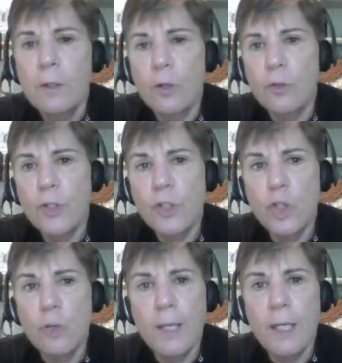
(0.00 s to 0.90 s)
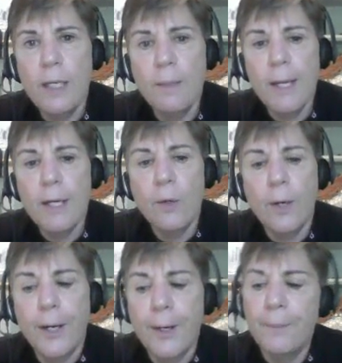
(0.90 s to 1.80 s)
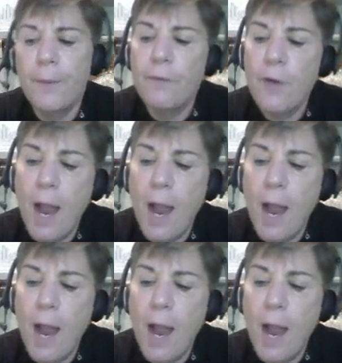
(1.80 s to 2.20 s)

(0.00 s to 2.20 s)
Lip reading: So just shoot me an email if you